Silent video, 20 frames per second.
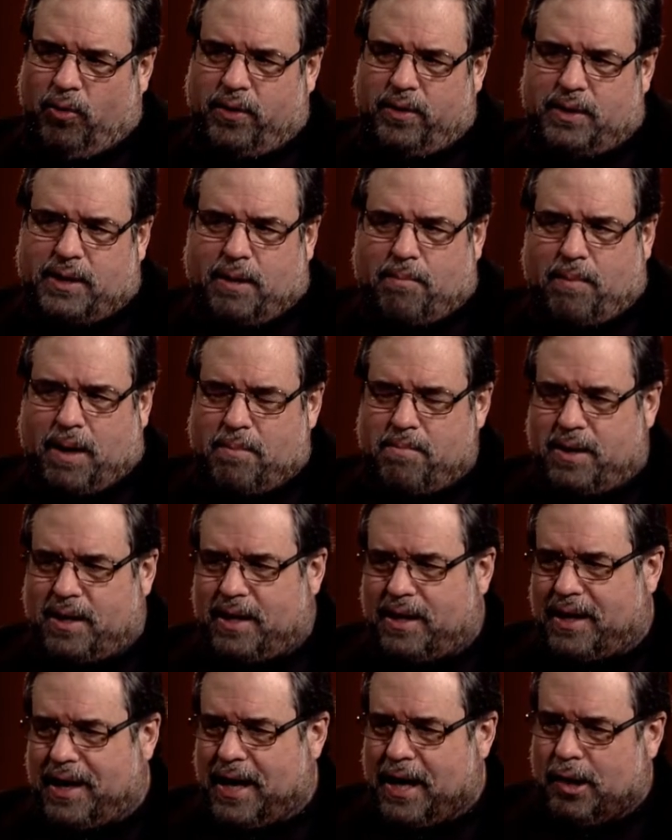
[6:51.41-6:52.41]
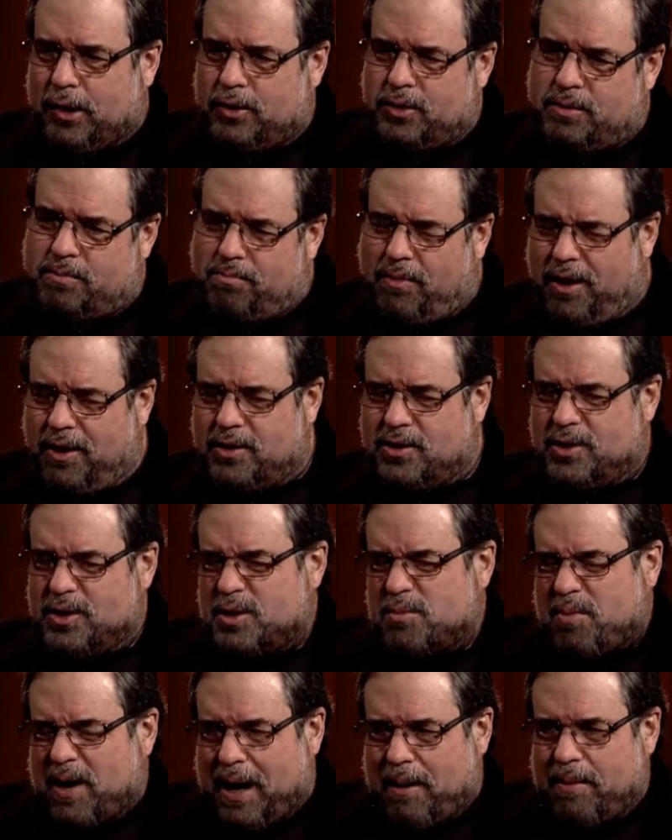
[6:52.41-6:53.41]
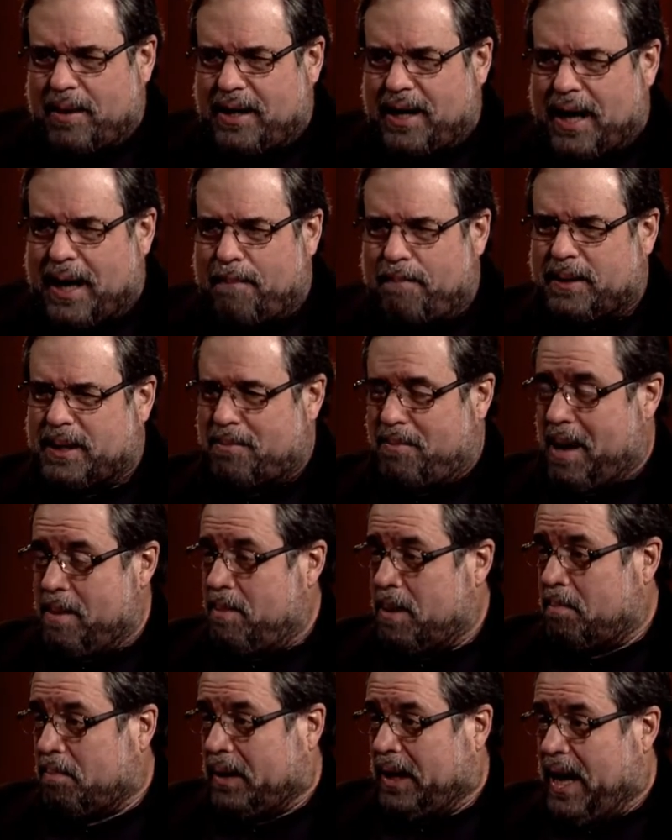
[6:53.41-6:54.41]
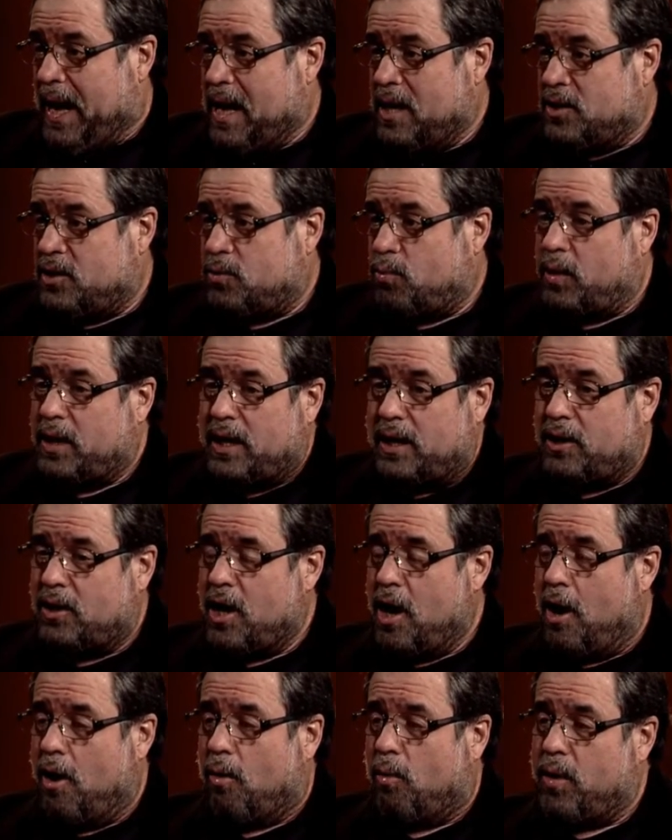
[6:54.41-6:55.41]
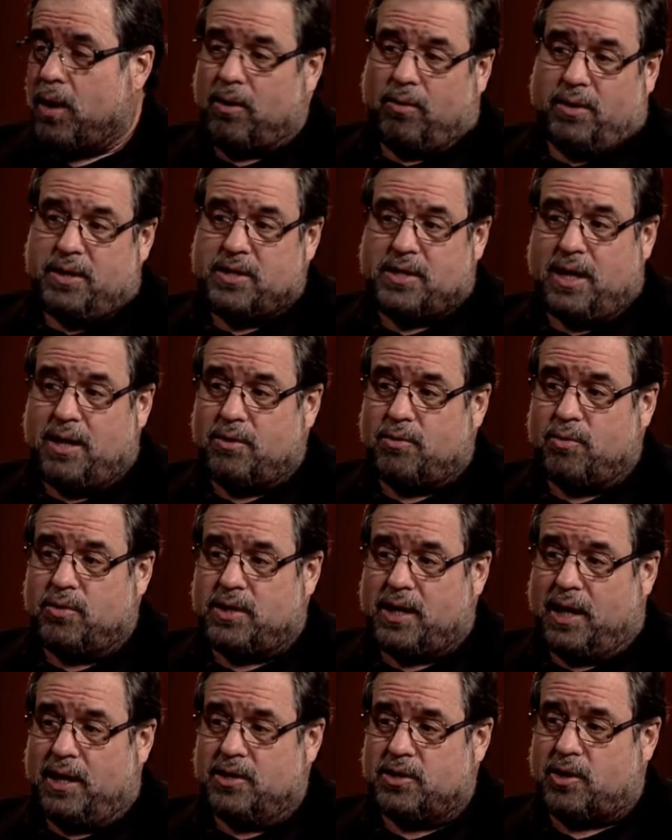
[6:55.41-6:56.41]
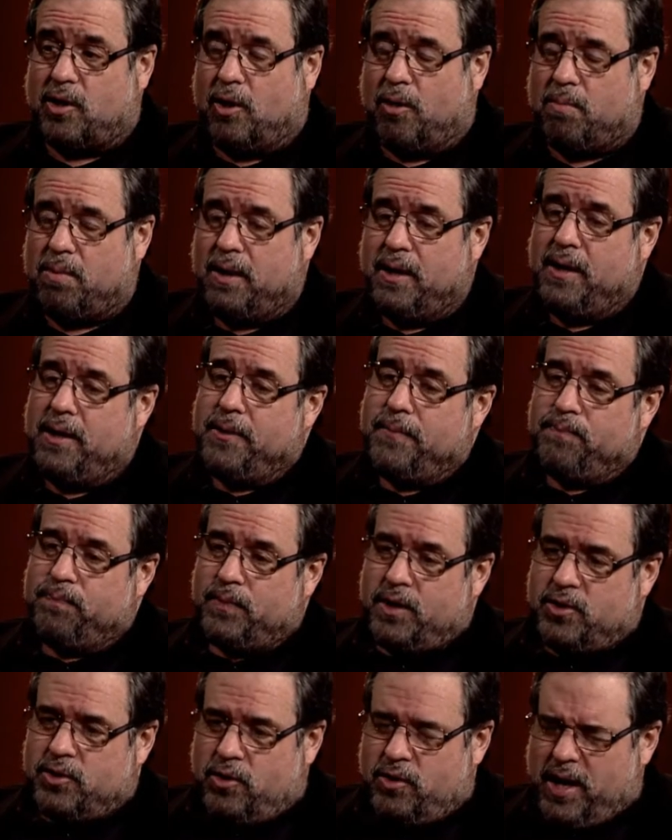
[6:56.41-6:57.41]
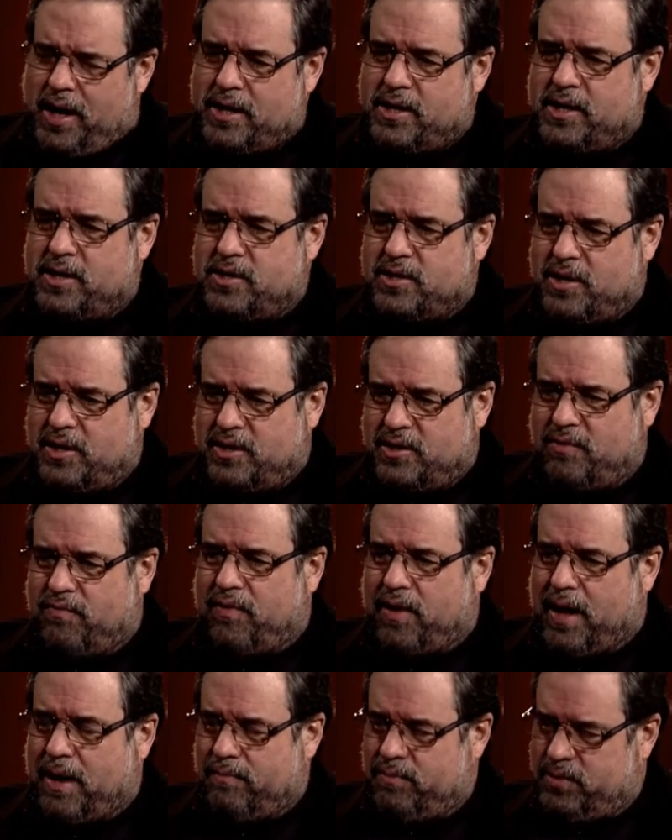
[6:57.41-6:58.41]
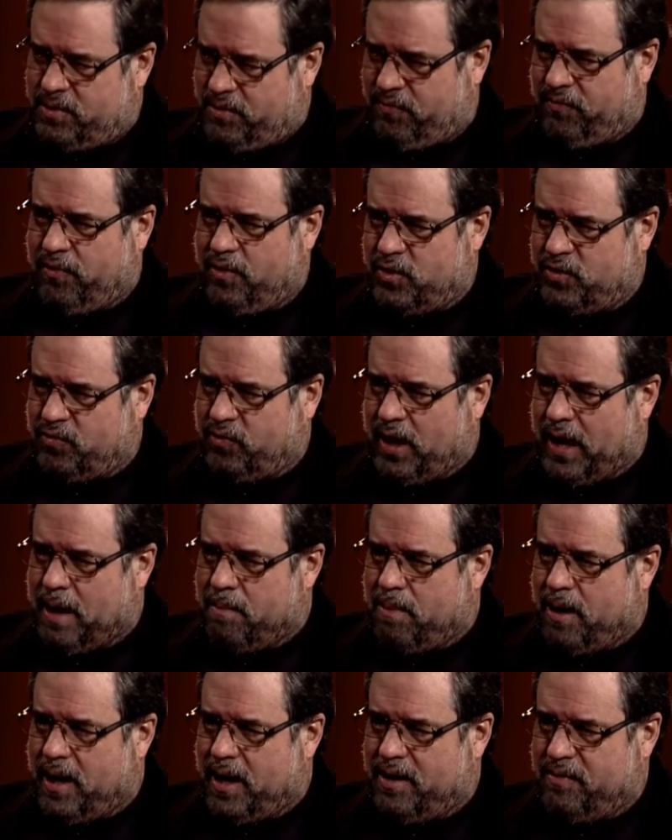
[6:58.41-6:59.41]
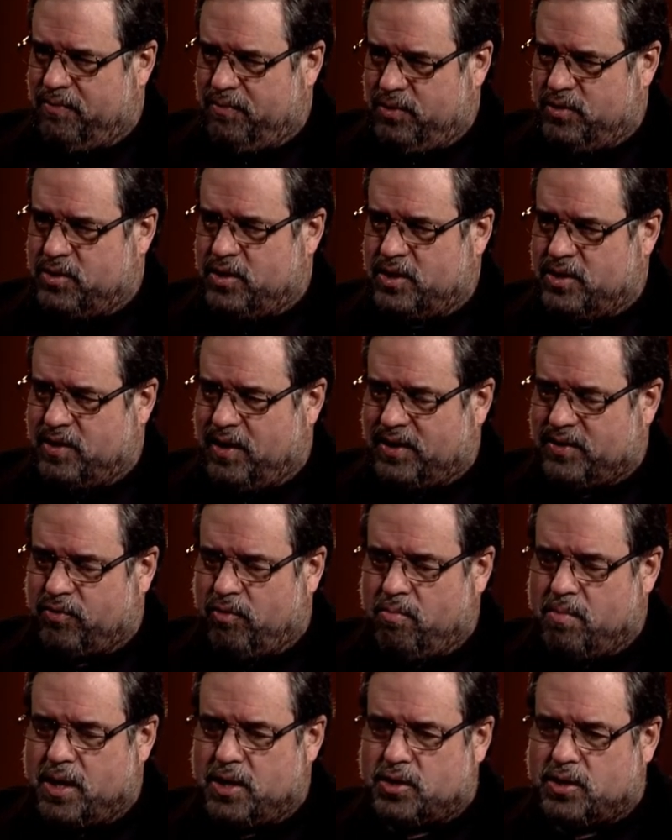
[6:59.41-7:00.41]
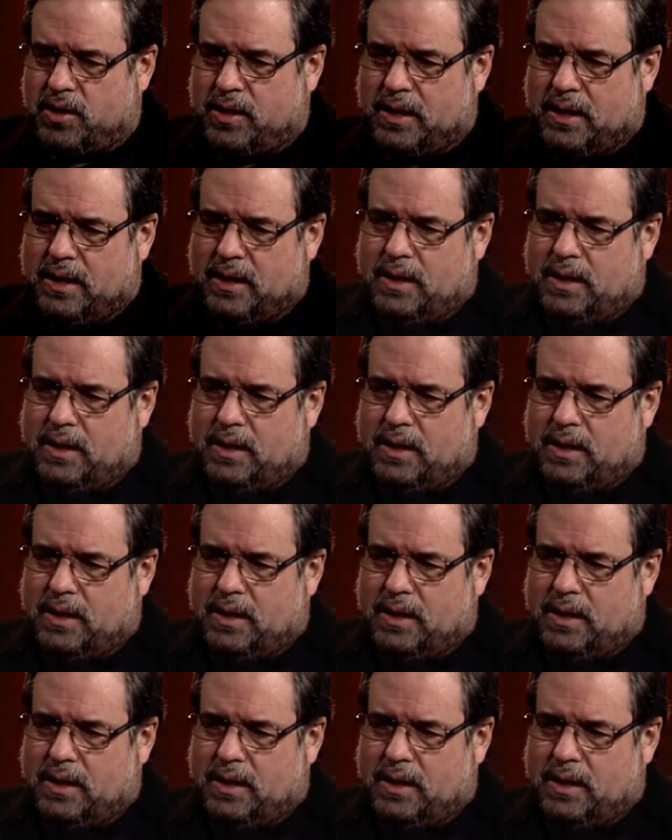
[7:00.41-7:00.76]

that there might be canals and Martians, probably not, but there might be plants. We didn't know. We'd only seen it through a telescope. So 1965 was the first flyby, first successful mission,